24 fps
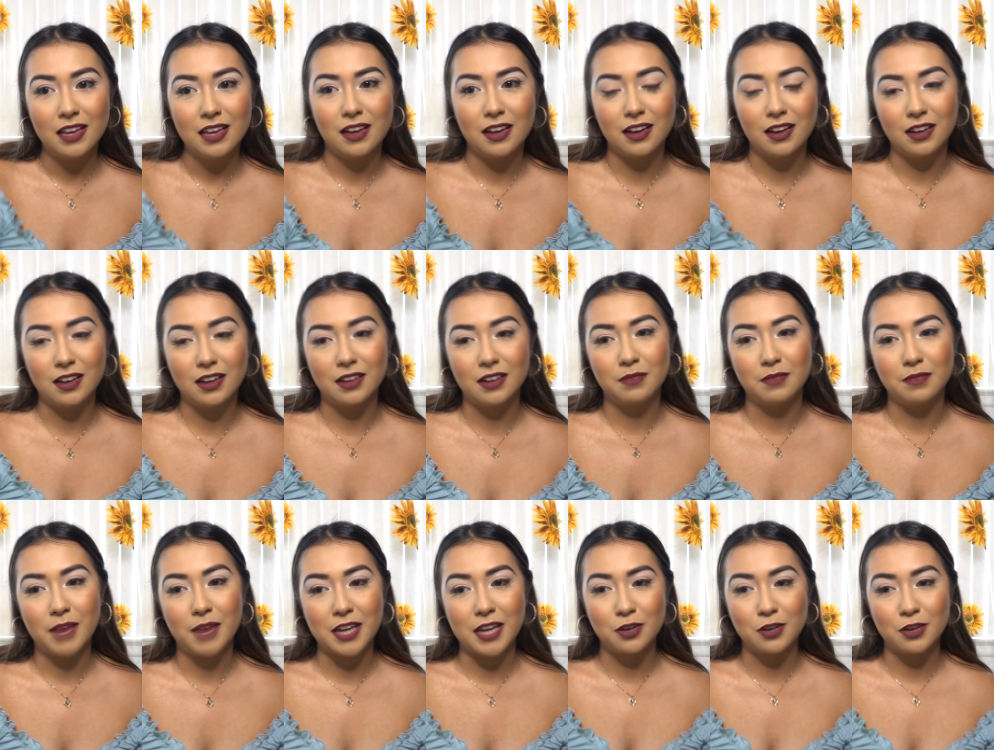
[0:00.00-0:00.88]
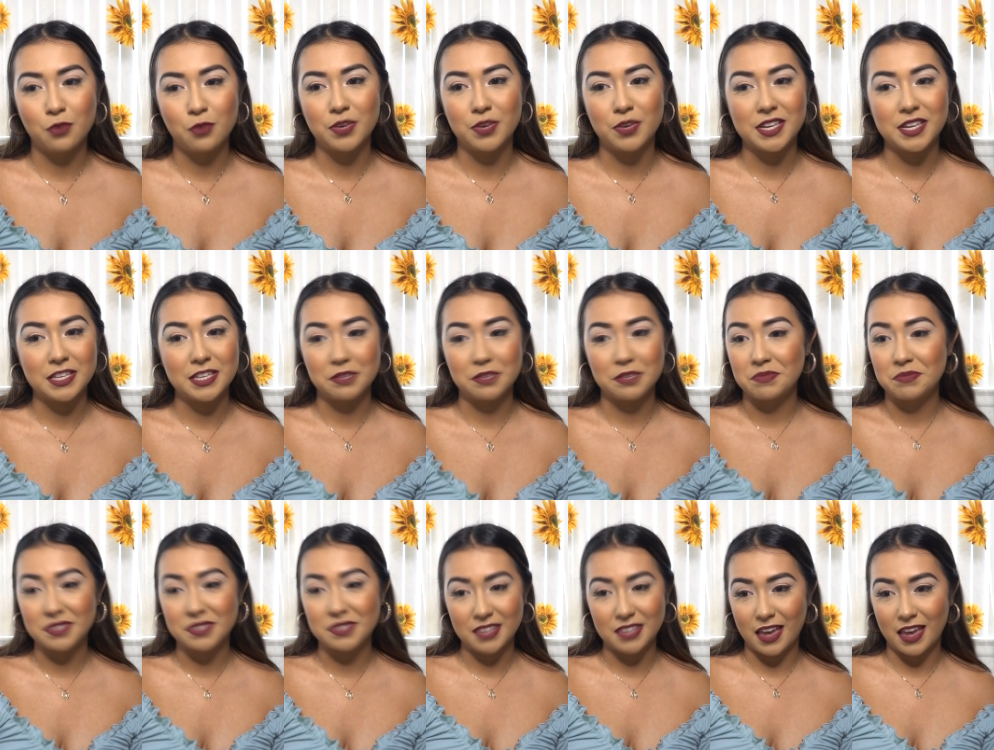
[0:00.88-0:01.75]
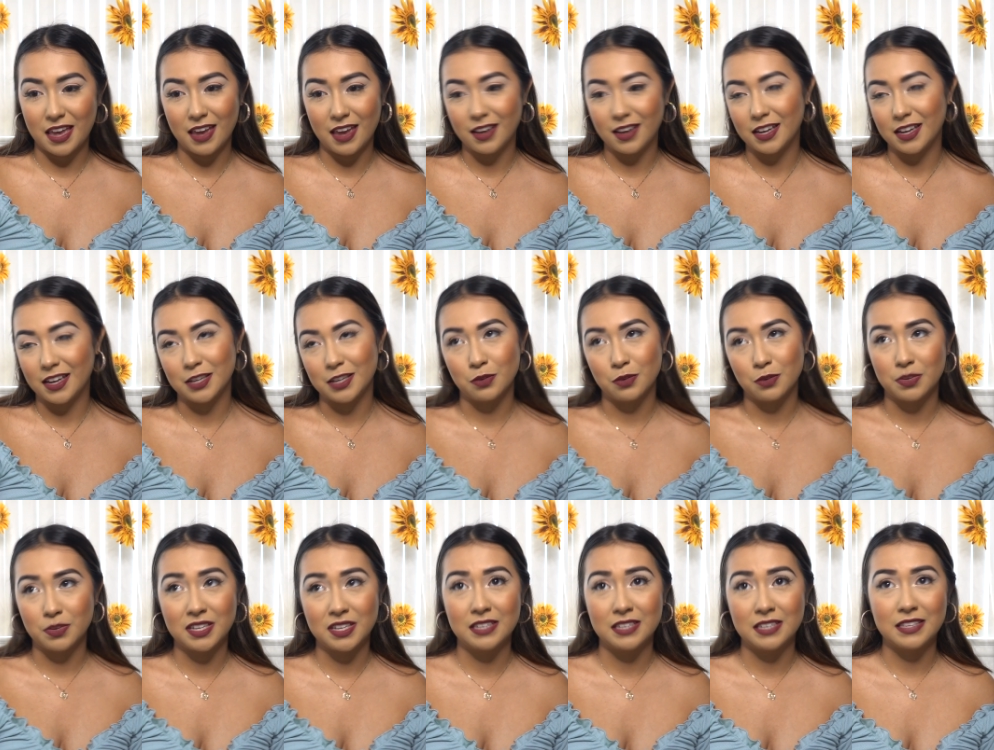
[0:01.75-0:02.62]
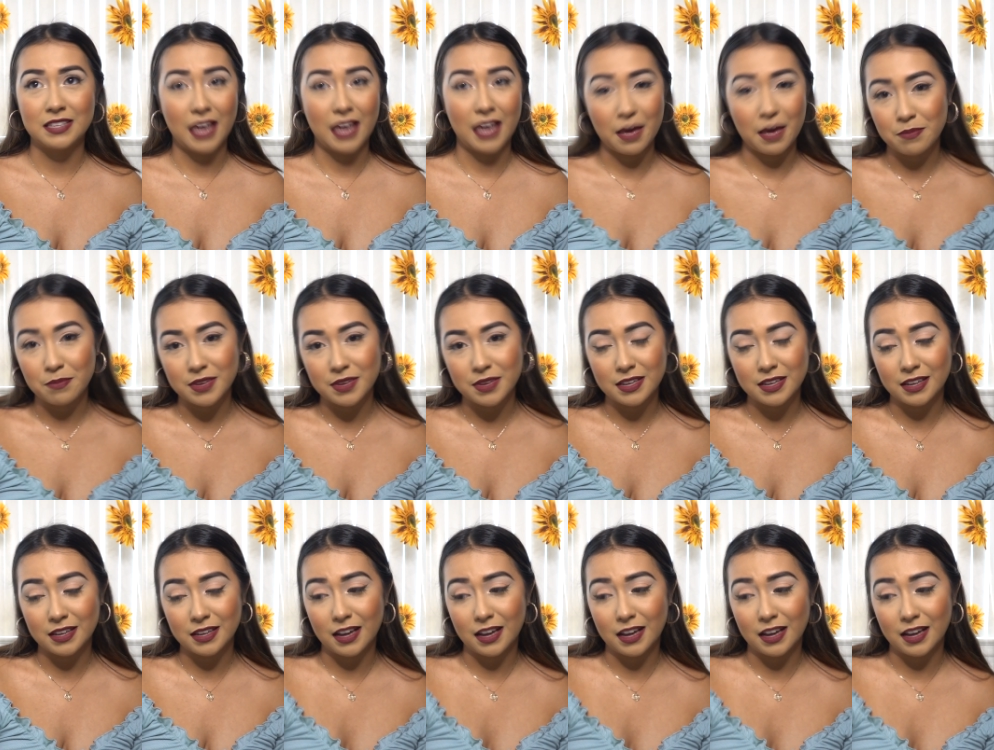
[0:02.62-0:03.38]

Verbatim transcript: I know when he's upset. I know when he's happy.